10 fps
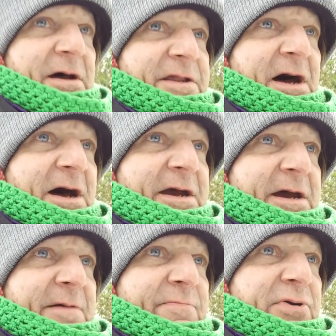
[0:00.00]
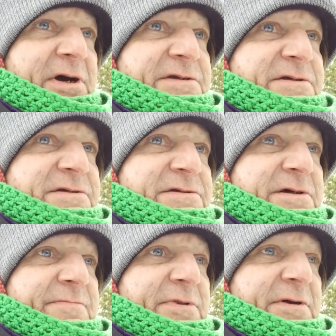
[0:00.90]
The I Am Presence,
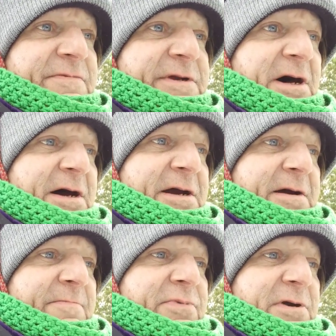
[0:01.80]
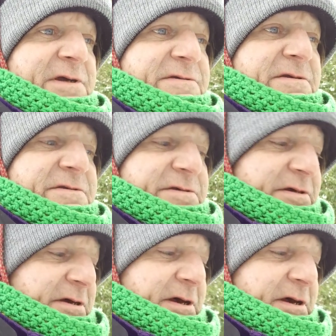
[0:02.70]
Temple of the I Am Presence.